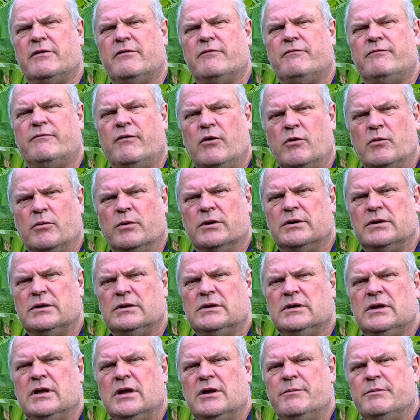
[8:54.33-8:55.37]
forward,
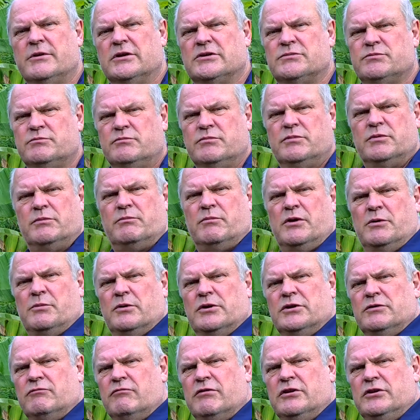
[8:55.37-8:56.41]
because we
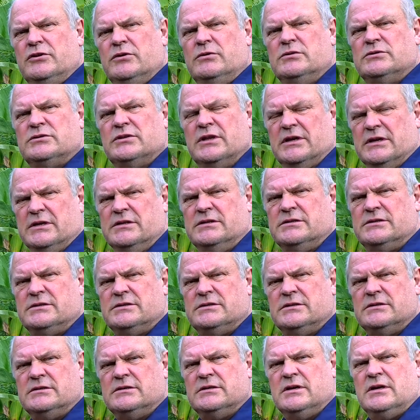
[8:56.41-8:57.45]
want to reuse
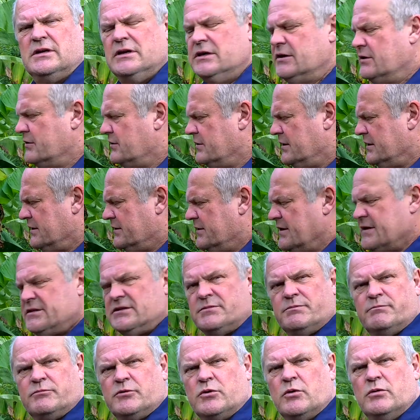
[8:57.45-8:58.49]
these.
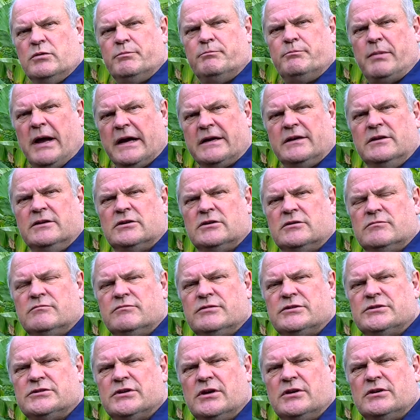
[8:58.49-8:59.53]
This going back into
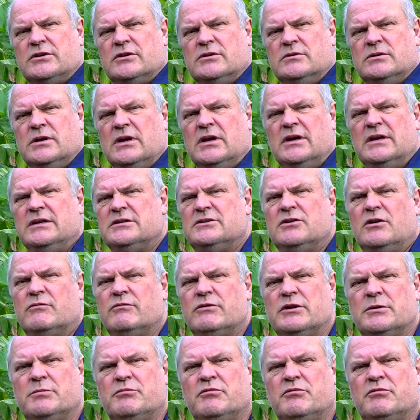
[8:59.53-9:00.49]
the recycle is not really